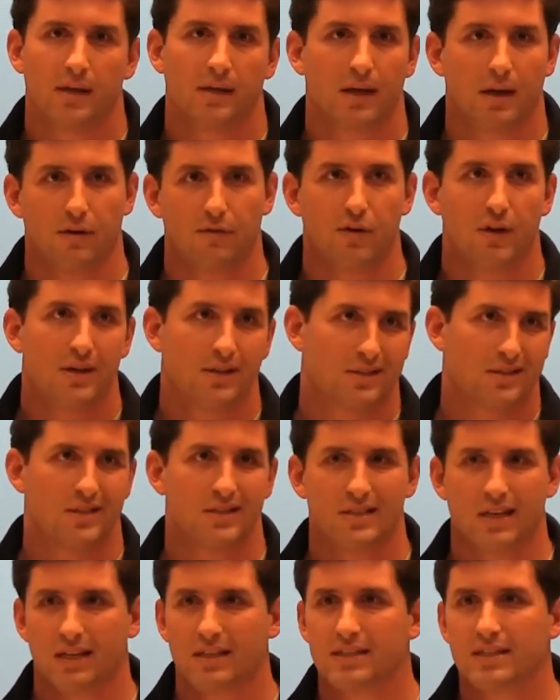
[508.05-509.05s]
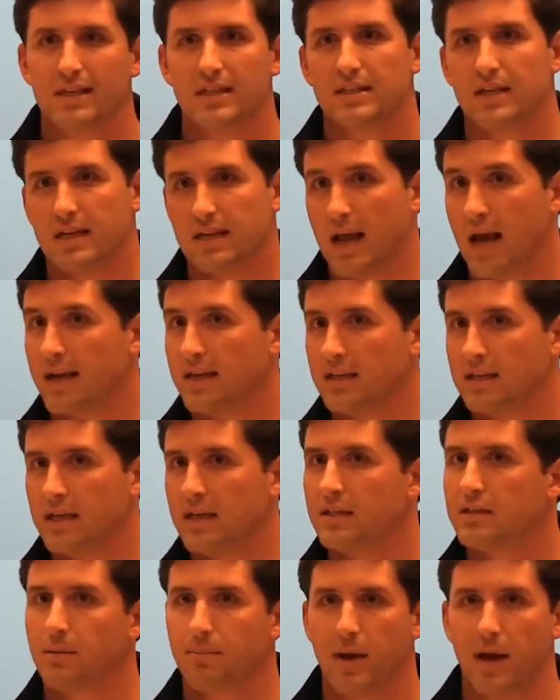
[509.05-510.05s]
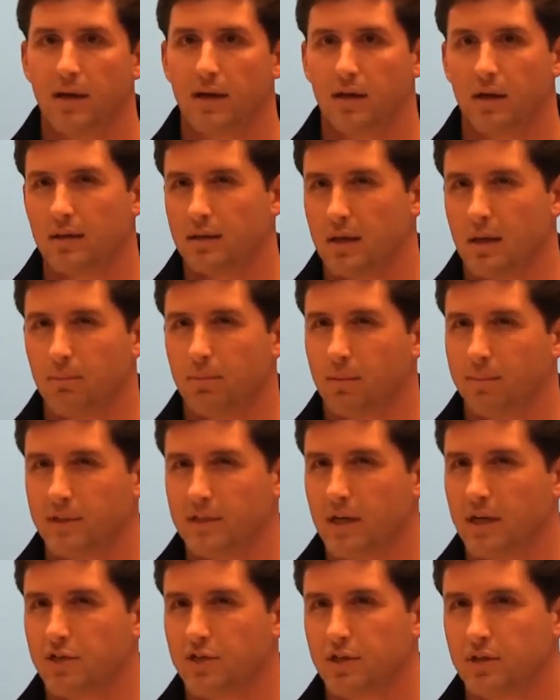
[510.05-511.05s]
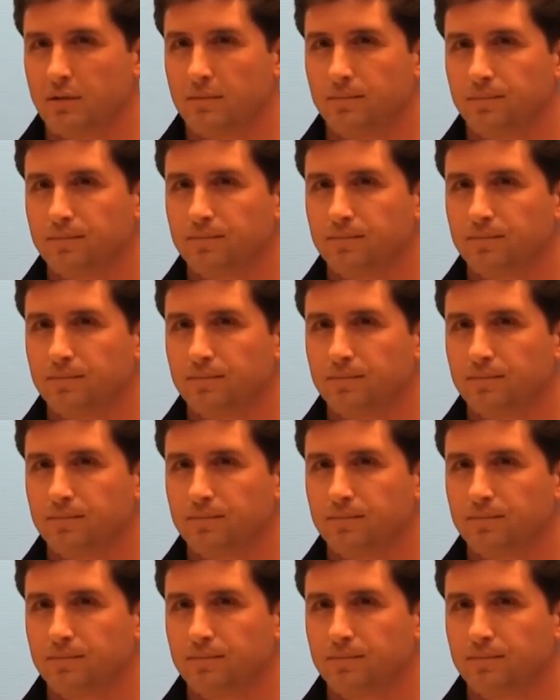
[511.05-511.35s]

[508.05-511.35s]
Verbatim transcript: kind of sixty to ninety, depending on the implementation.